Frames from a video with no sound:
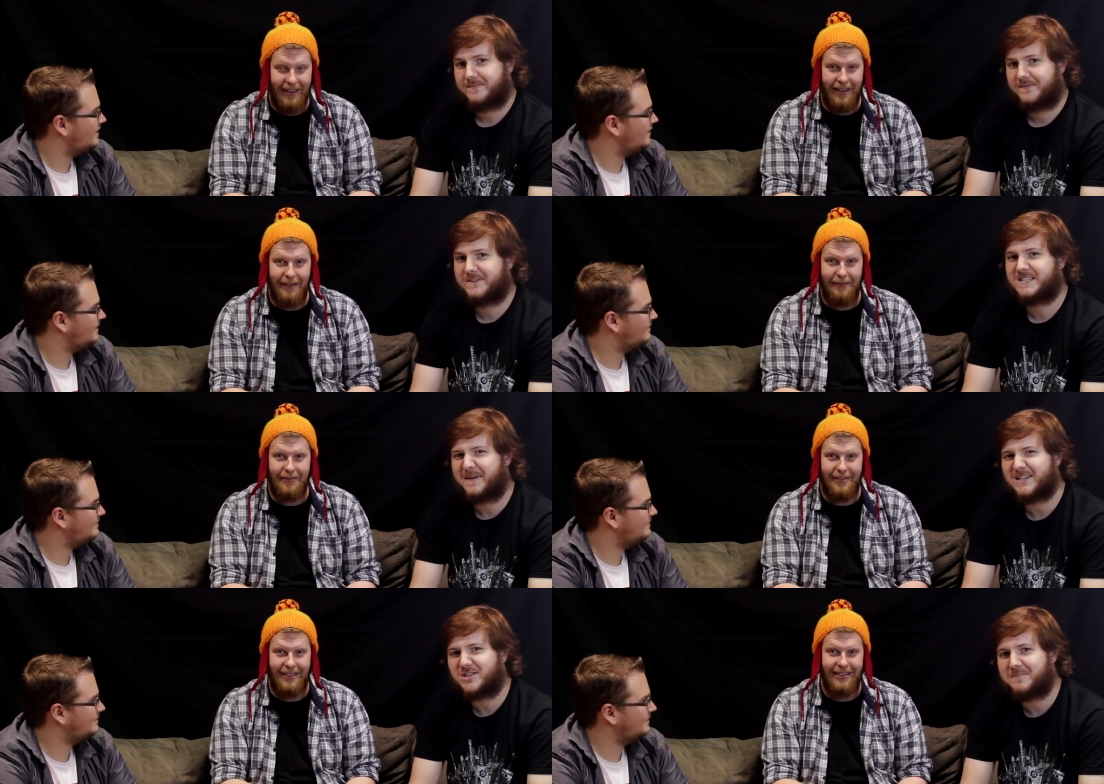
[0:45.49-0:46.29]
Speaker 1: It, For
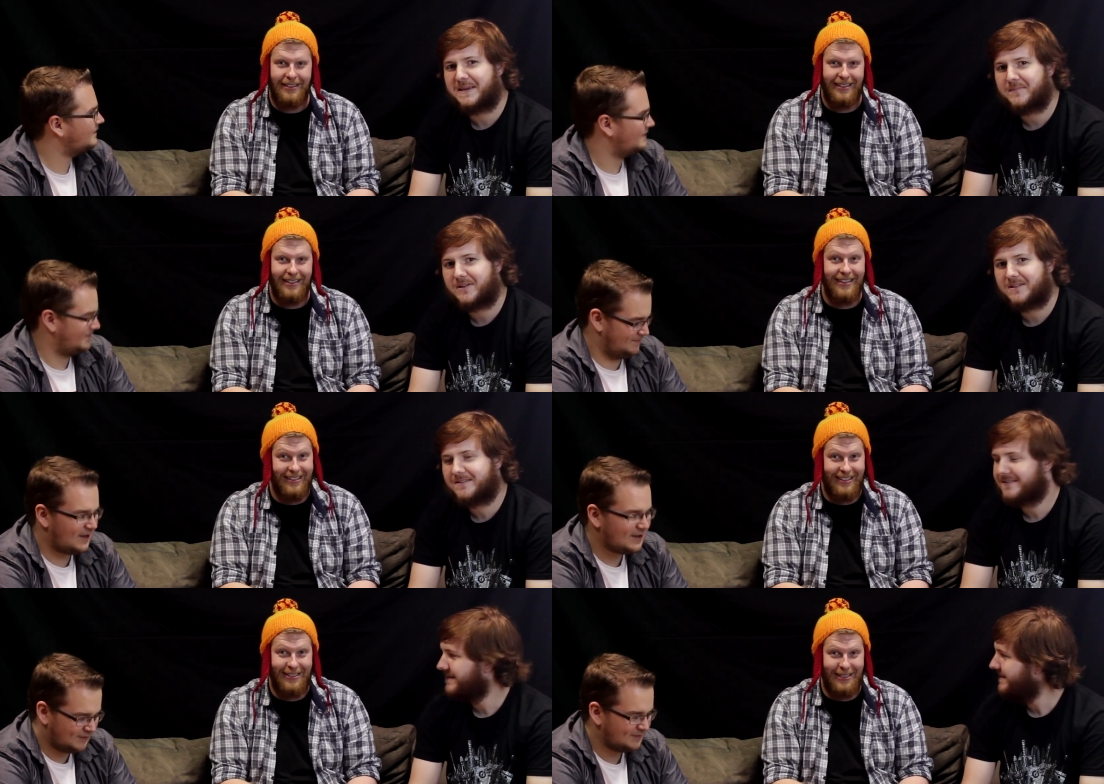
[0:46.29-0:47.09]
special people.
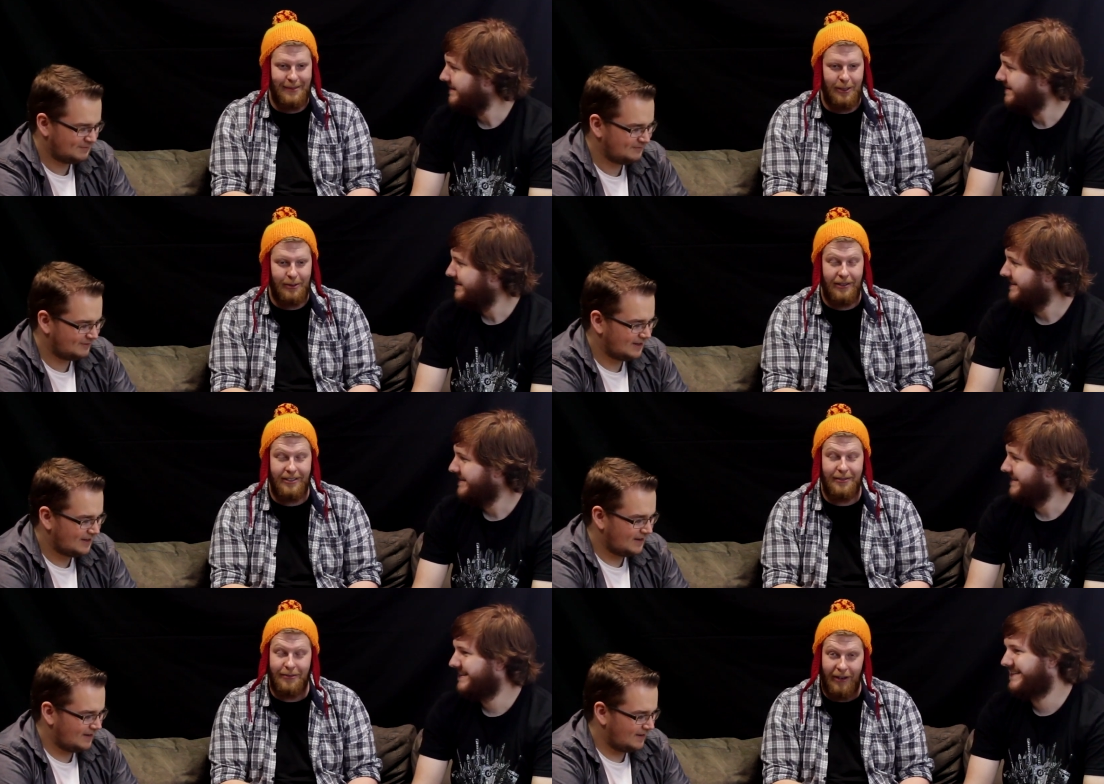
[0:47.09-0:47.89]
It yes. is a special,
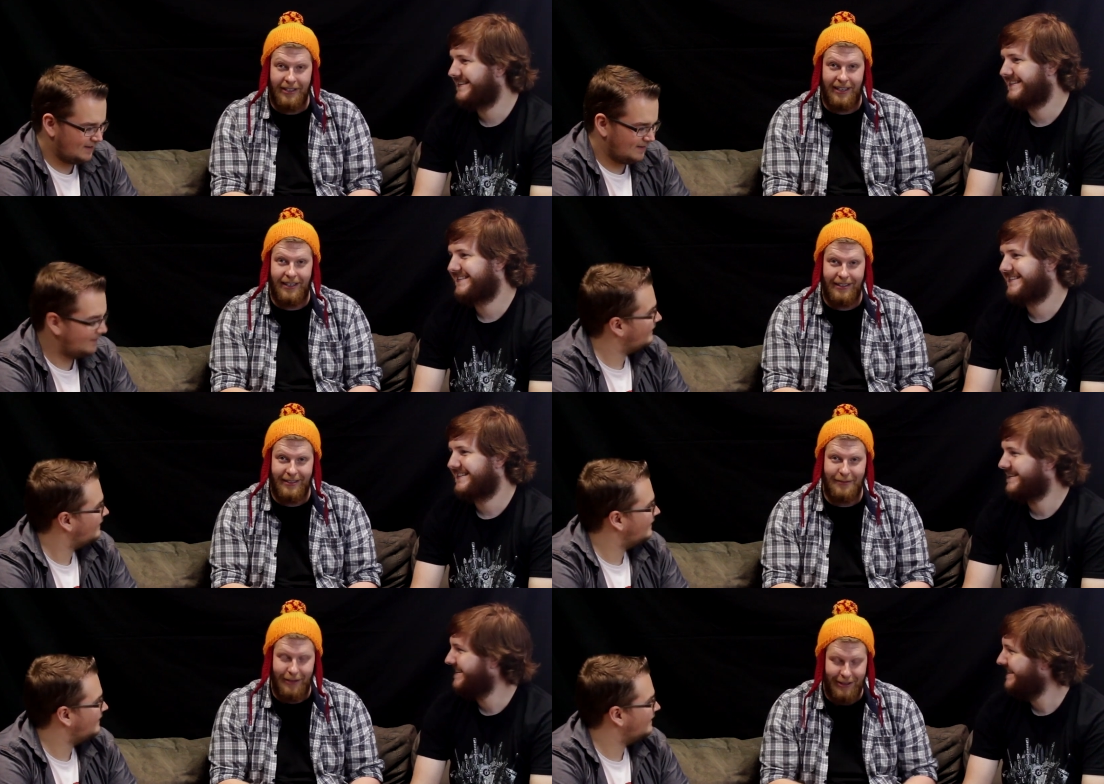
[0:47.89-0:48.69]
it's a fine hat.
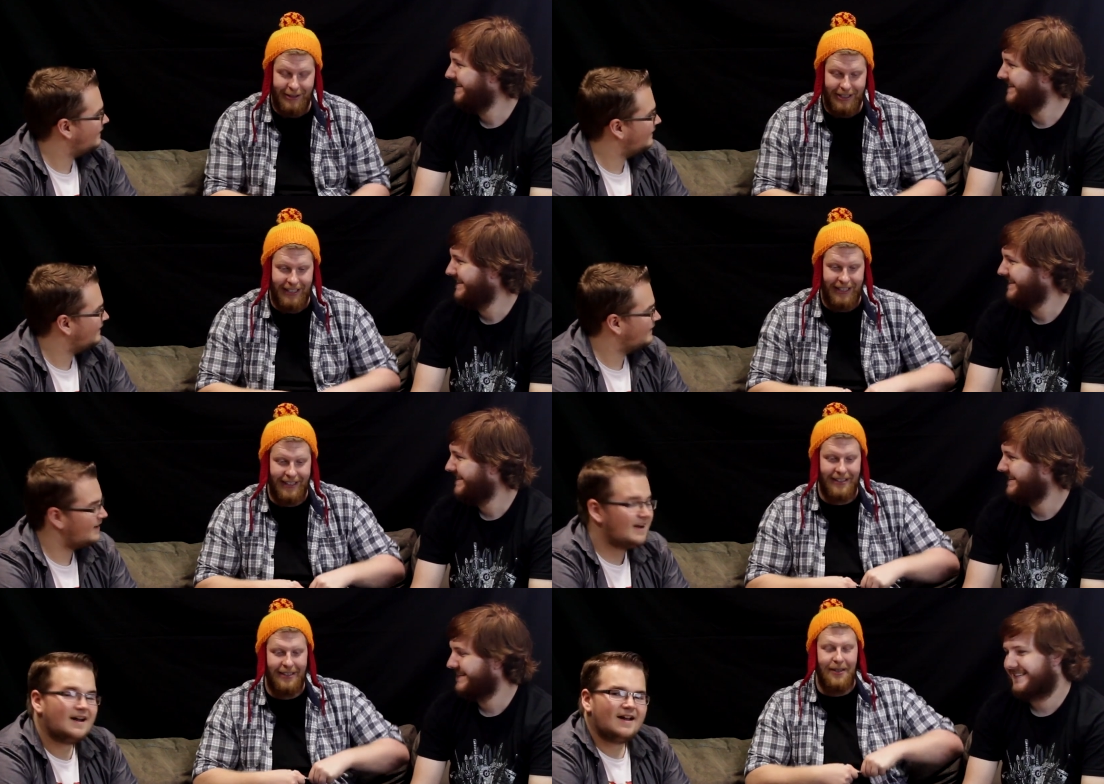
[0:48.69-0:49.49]
It's a fine looking
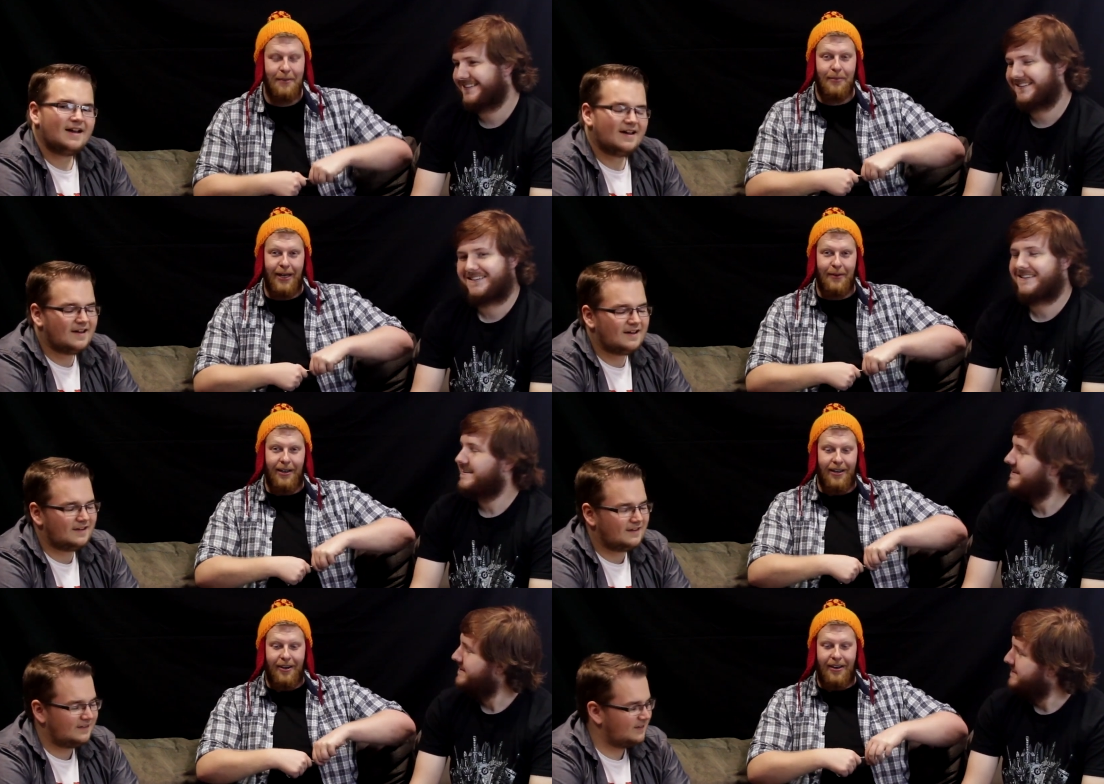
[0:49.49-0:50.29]
hat. But
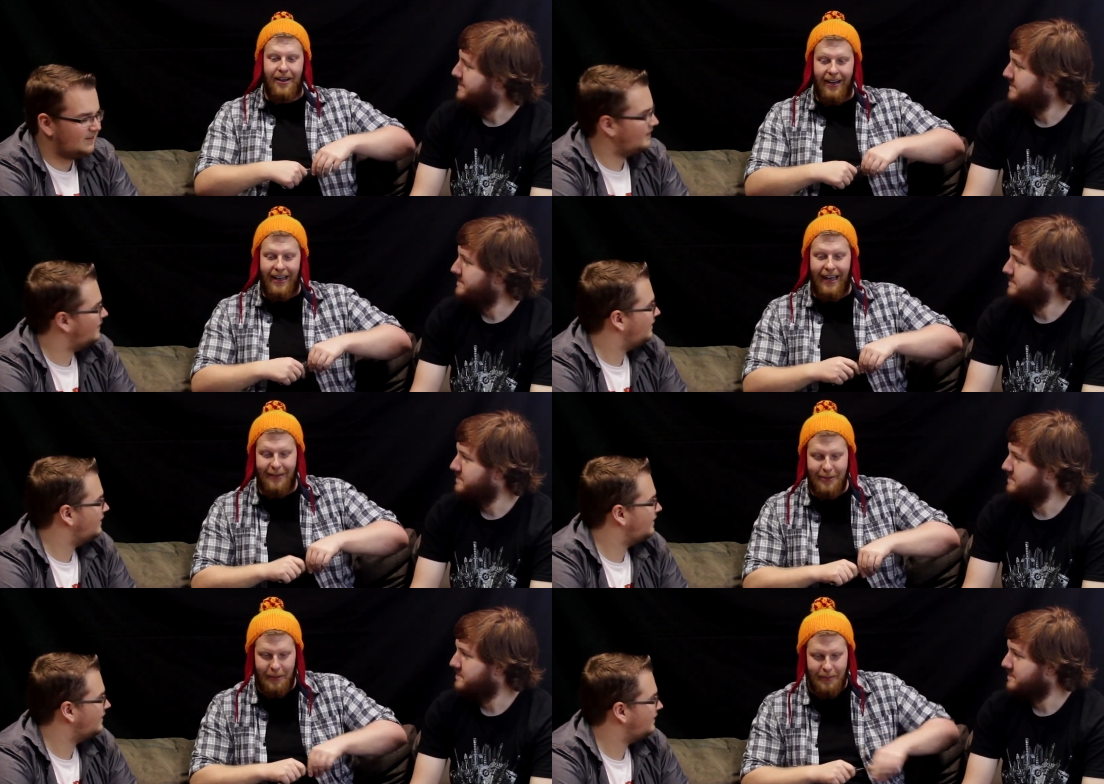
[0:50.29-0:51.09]
anyway, I, I
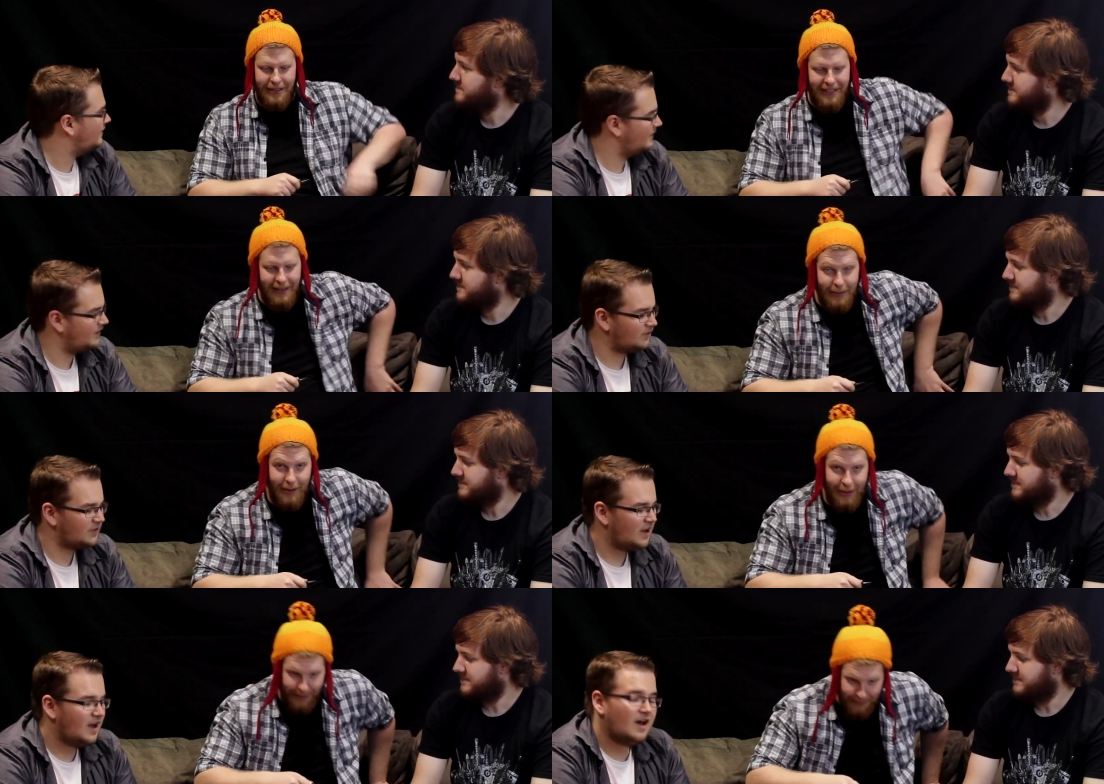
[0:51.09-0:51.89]
have to open this now yes.
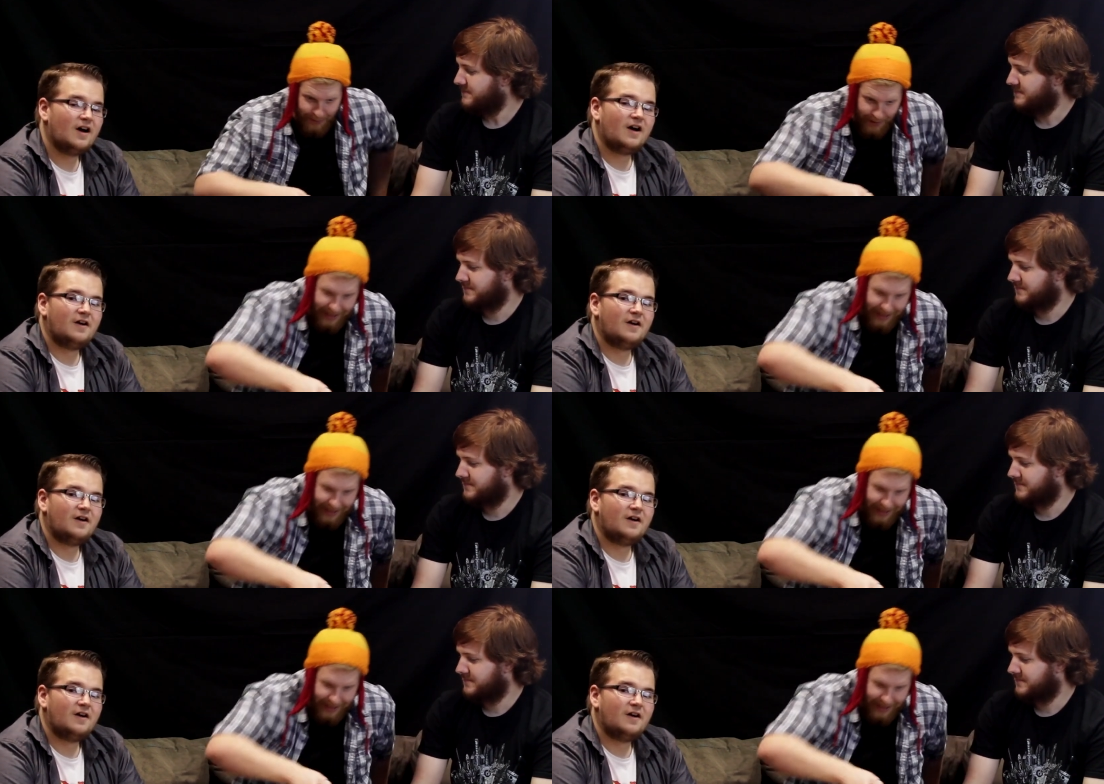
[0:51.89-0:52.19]
because I've been